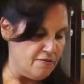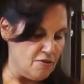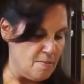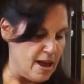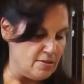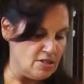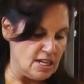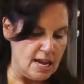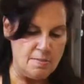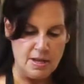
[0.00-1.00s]
for about
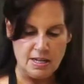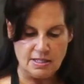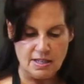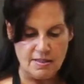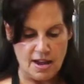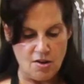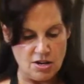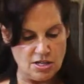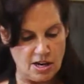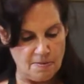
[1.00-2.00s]
10 minutes and they are
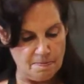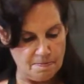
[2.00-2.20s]
done.